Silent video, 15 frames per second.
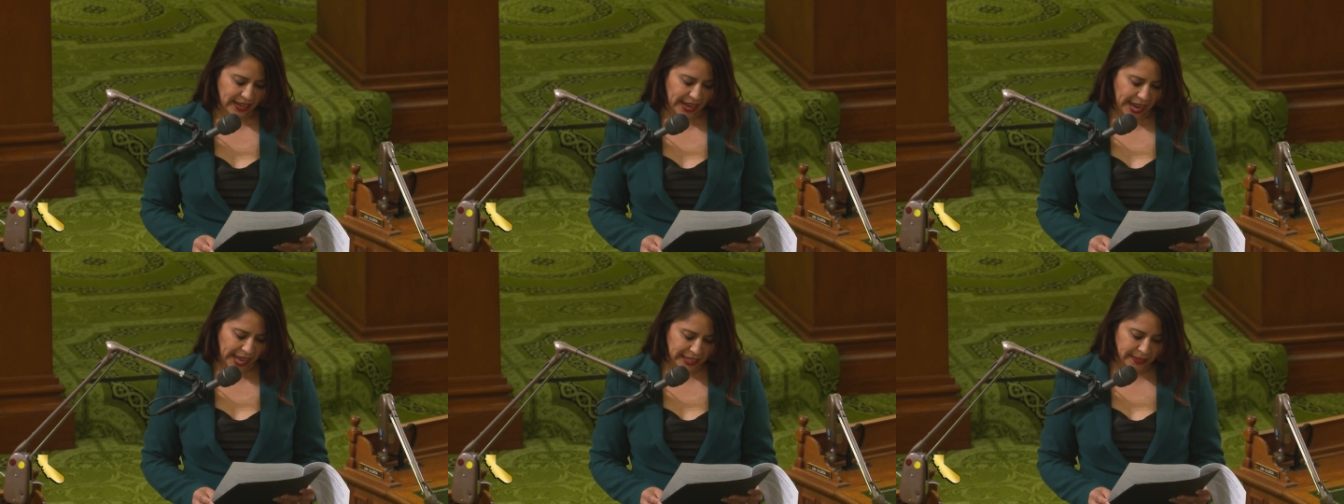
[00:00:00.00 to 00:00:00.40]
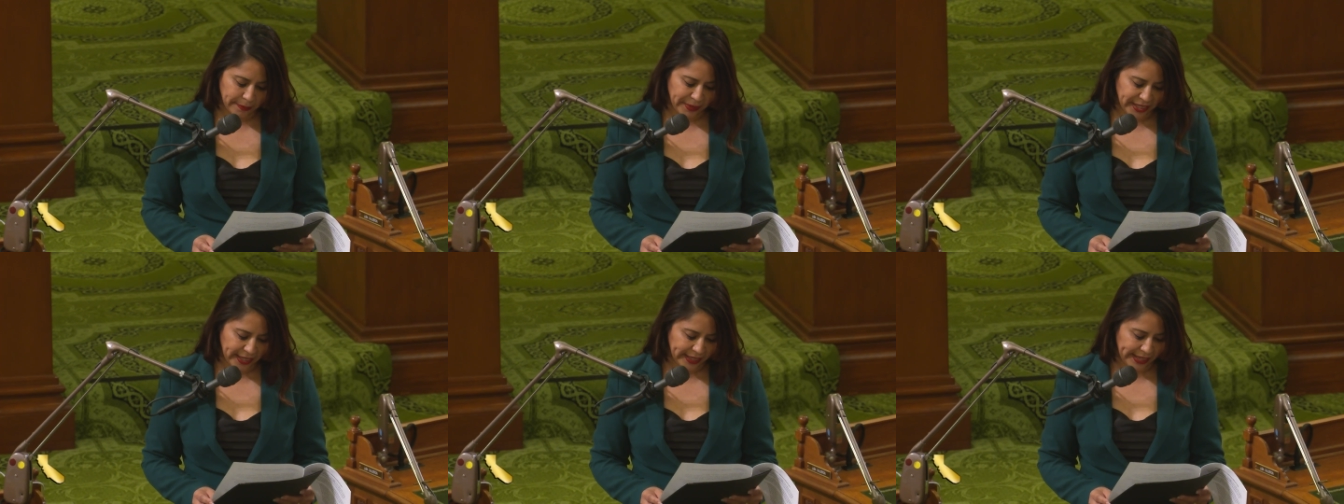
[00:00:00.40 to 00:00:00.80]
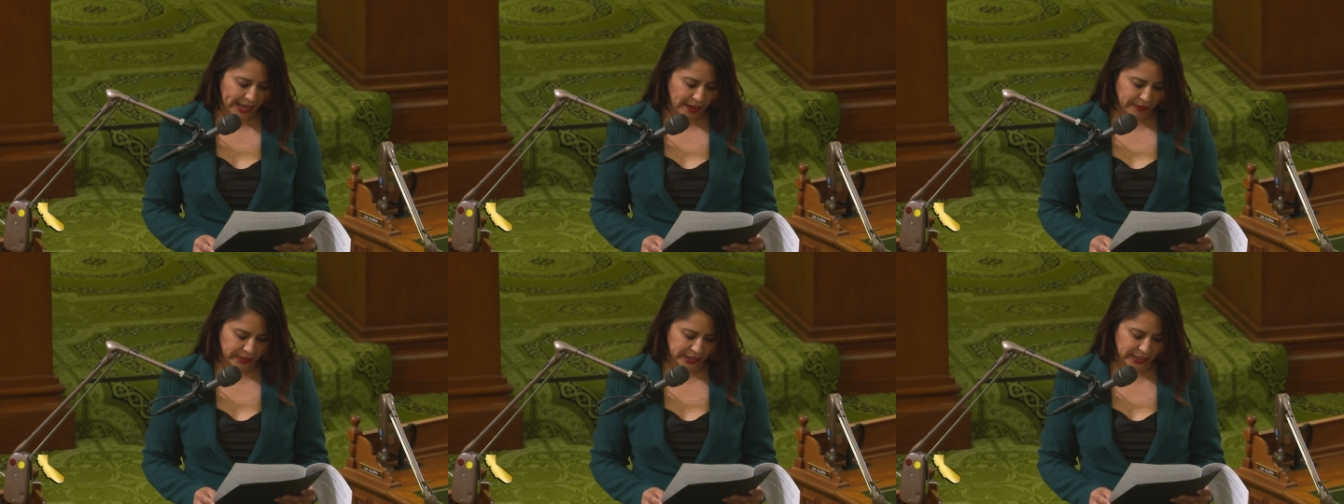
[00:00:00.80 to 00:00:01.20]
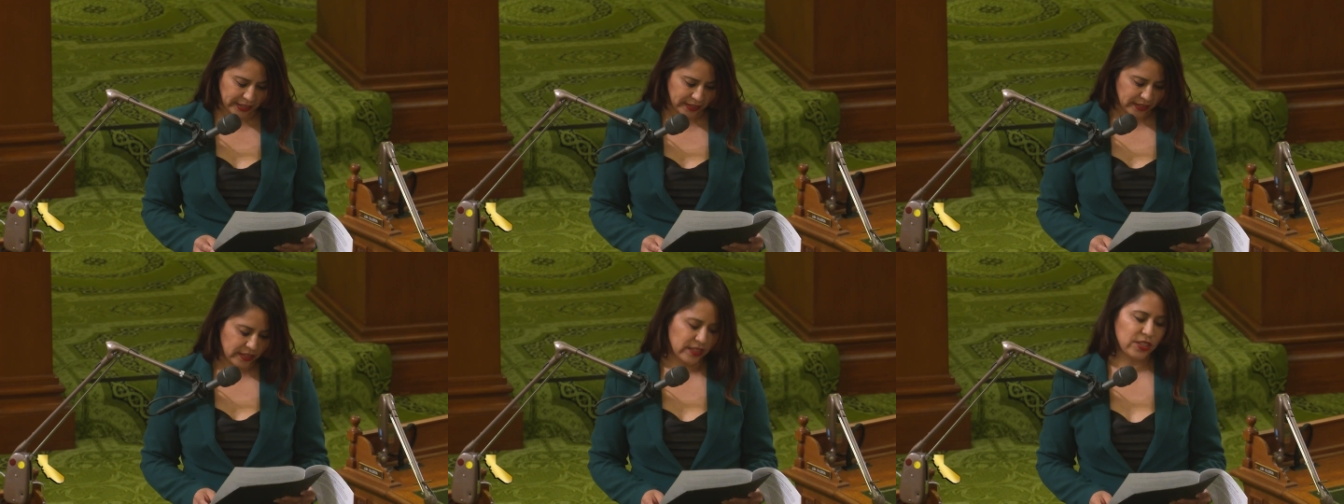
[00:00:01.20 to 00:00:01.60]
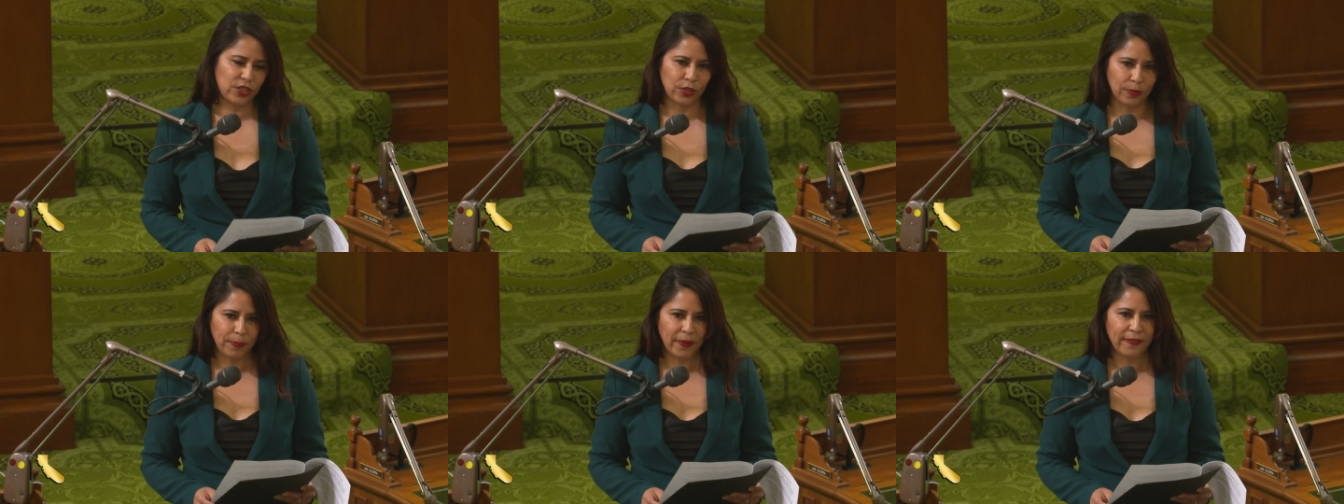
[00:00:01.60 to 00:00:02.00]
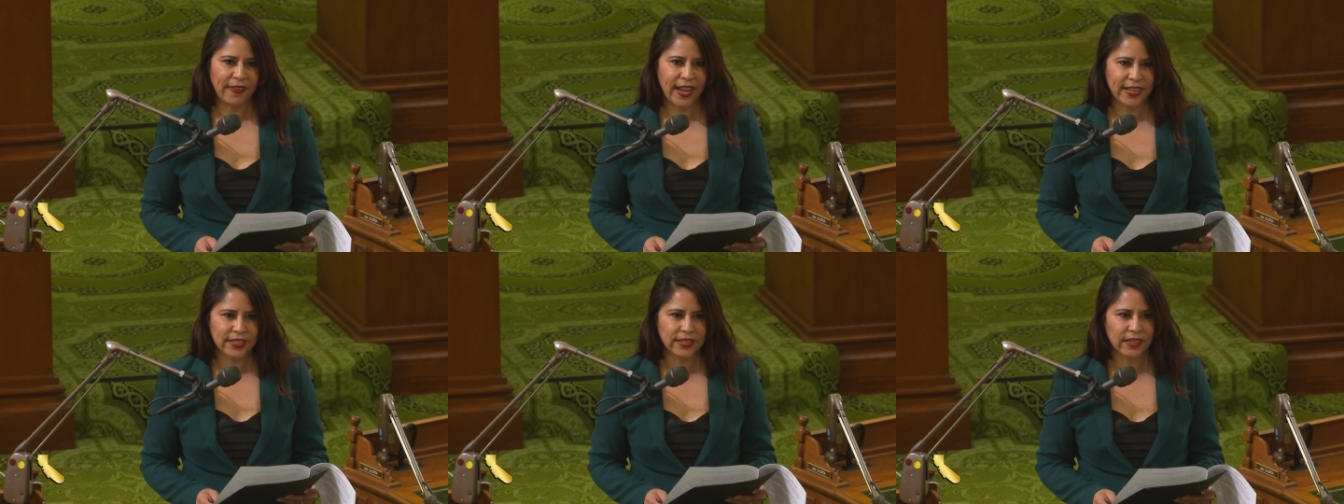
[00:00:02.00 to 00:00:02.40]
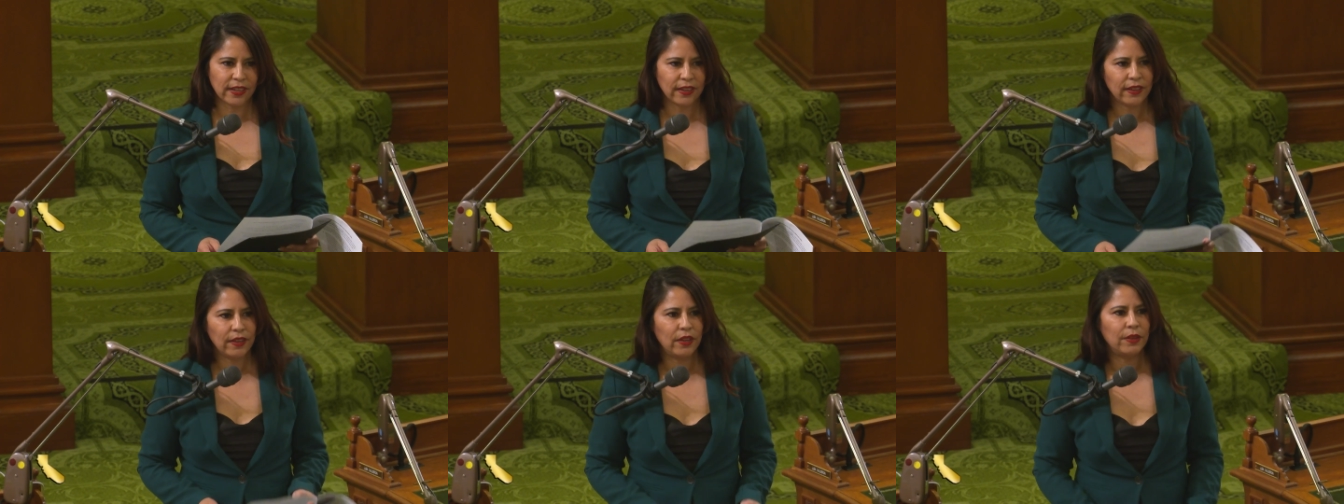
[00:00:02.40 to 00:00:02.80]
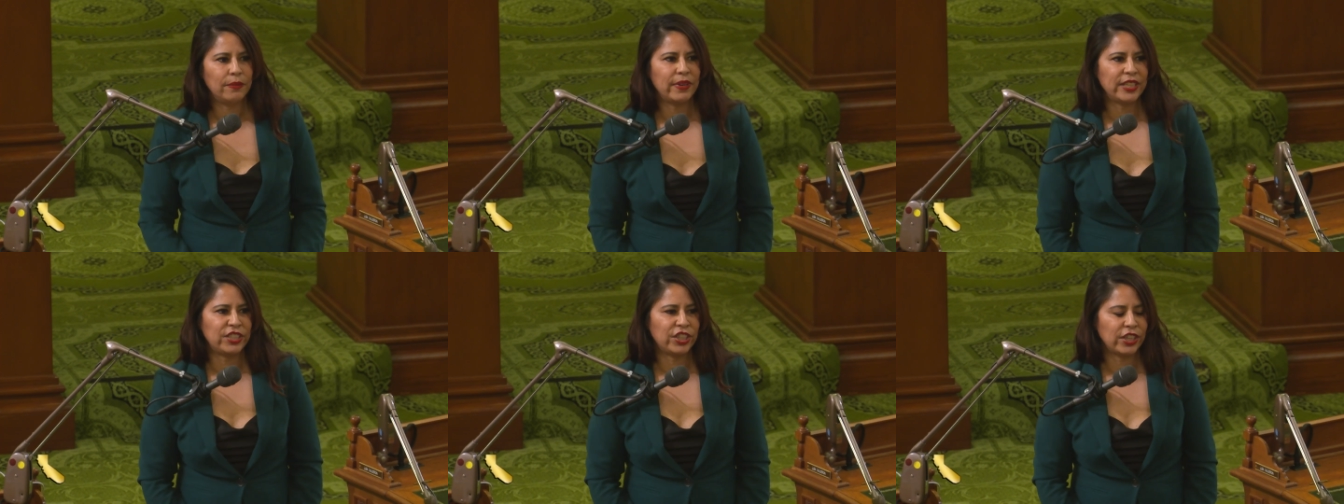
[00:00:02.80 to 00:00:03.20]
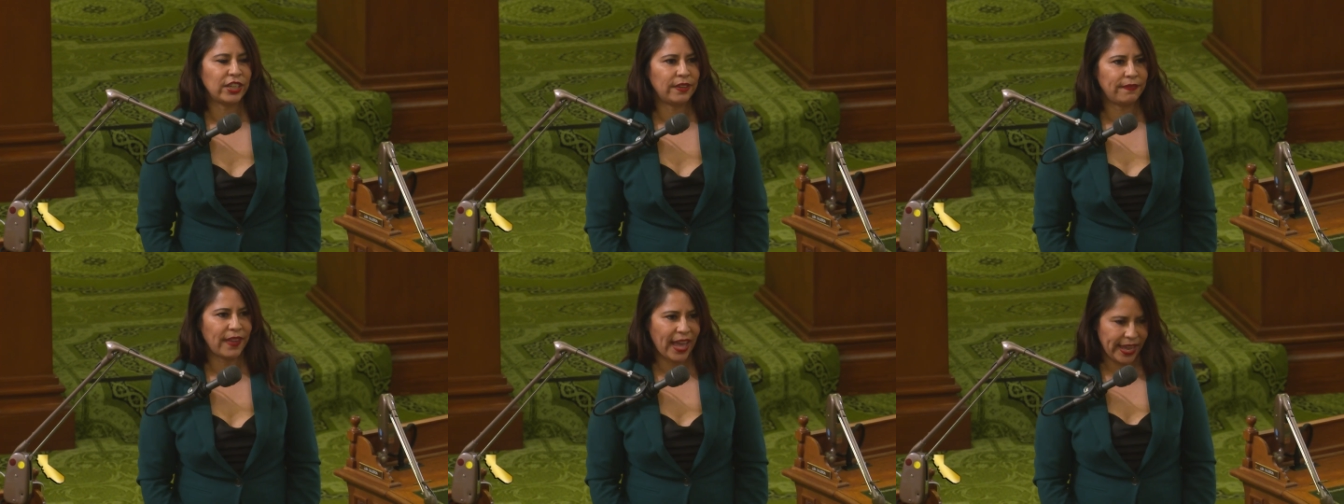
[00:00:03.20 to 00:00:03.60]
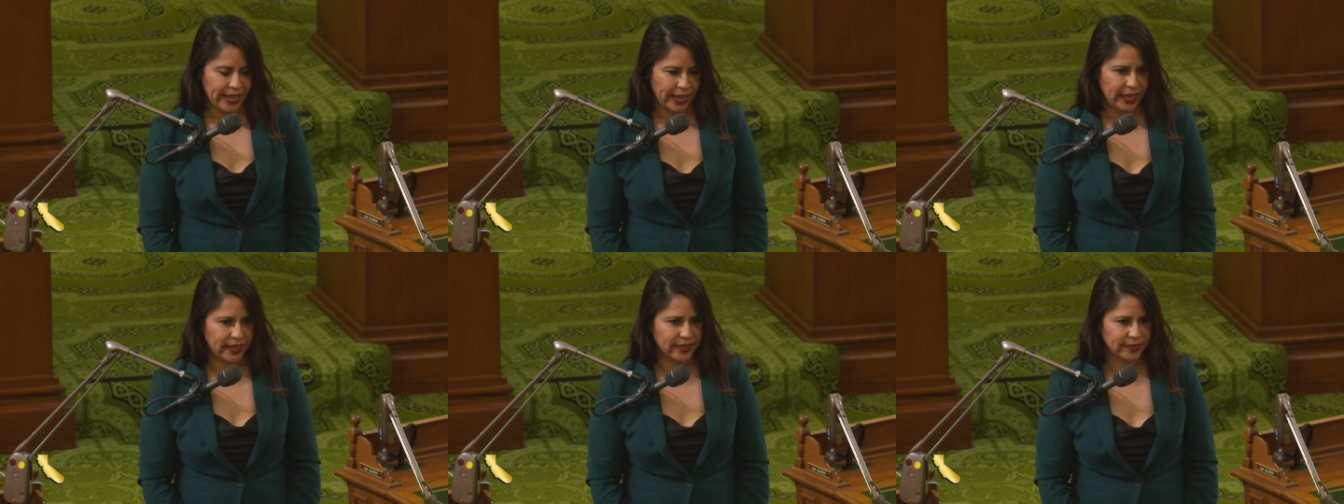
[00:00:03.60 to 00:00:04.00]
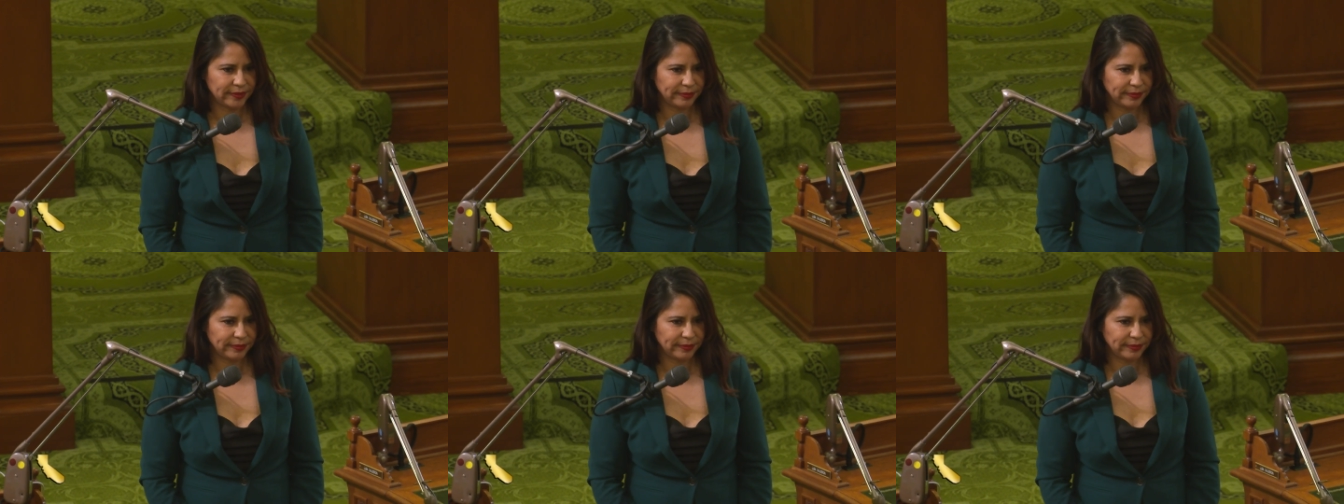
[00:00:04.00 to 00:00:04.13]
Alameda County Supervisor Richard Valle.